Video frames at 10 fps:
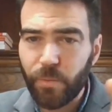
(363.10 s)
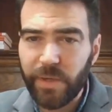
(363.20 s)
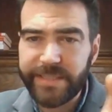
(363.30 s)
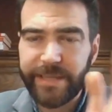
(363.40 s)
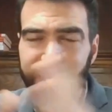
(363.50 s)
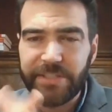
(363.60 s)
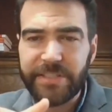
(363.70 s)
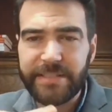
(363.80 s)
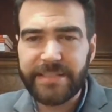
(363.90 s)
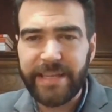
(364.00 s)
what he
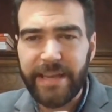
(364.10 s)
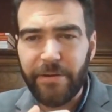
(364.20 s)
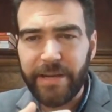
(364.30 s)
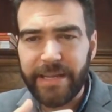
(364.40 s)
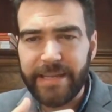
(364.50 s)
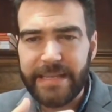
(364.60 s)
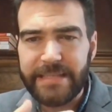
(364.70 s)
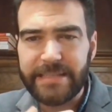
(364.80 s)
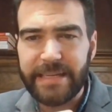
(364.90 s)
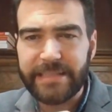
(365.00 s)
mentions here
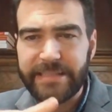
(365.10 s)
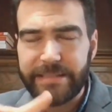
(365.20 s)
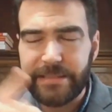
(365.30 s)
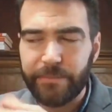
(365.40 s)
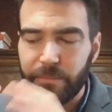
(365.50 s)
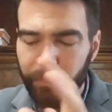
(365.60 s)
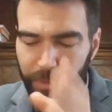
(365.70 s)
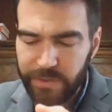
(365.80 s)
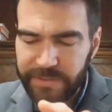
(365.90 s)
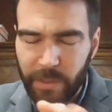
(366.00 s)
is that
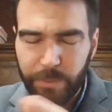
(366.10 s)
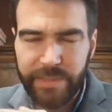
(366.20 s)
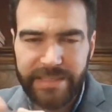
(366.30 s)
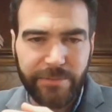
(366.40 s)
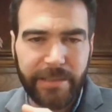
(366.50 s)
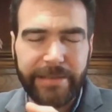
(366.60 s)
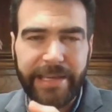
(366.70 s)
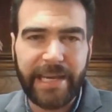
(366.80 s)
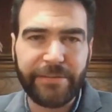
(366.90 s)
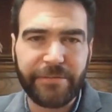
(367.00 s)
most companies, when they
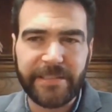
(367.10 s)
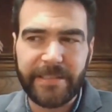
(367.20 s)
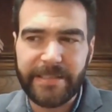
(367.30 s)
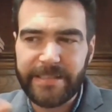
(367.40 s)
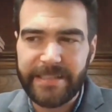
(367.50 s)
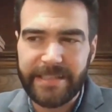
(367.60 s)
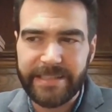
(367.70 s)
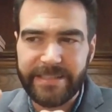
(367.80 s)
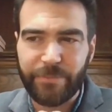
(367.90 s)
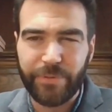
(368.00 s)
advertise,
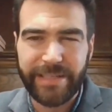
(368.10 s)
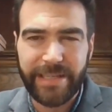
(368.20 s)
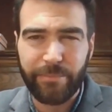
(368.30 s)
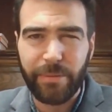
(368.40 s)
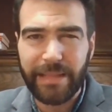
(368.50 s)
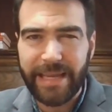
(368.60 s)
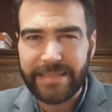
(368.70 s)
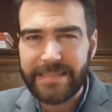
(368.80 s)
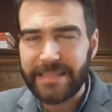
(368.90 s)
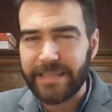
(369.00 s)
it's pretty
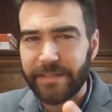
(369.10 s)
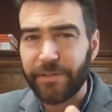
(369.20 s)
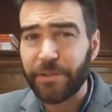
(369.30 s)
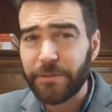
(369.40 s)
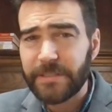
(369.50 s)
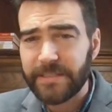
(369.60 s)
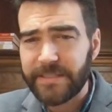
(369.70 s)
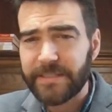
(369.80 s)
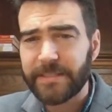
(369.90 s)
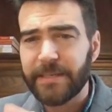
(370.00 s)
bland and
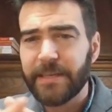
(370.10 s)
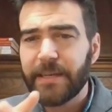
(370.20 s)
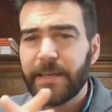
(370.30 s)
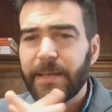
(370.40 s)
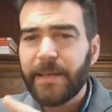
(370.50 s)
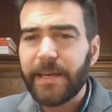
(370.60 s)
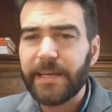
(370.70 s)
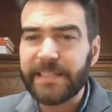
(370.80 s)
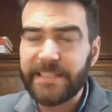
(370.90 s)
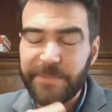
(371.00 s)
useless.
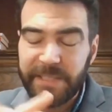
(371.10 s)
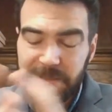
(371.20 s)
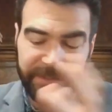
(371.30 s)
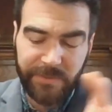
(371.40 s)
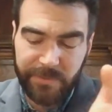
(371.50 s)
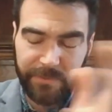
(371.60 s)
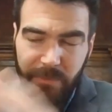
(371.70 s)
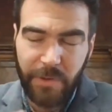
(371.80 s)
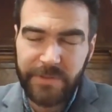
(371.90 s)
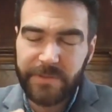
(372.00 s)
That's because
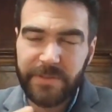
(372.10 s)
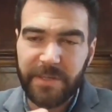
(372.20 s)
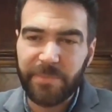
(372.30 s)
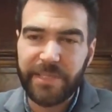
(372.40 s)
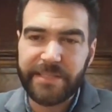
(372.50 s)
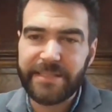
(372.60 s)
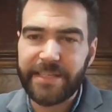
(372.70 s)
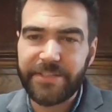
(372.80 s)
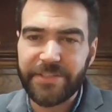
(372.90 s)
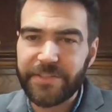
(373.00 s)
most companies,
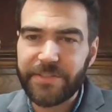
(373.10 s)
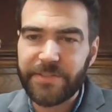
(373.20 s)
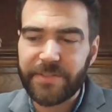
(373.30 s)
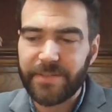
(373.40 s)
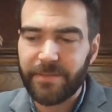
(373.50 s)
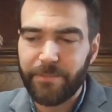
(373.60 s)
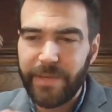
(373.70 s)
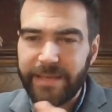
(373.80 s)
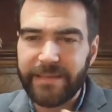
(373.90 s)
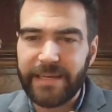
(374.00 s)
they just
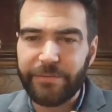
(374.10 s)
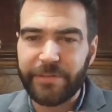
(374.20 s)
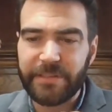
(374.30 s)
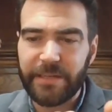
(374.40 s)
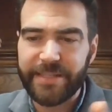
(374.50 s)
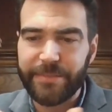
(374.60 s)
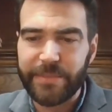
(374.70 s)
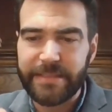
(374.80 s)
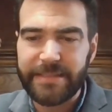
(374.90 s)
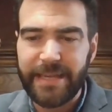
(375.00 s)
make
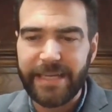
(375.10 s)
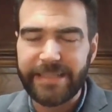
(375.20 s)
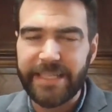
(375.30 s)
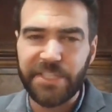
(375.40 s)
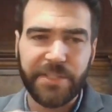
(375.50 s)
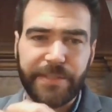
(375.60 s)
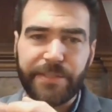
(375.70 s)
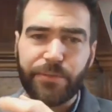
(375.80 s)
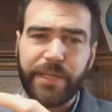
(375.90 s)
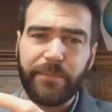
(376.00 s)
advertisements and they just
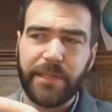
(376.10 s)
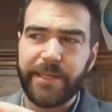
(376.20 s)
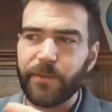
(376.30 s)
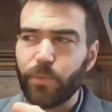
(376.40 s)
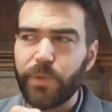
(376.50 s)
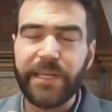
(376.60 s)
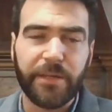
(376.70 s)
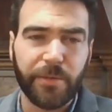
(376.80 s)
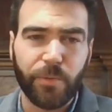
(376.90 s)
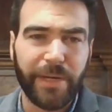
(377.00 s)
scream like, we
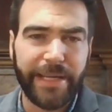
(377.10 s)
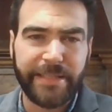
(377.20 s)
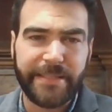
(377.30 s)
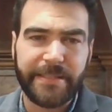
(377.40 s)
are great.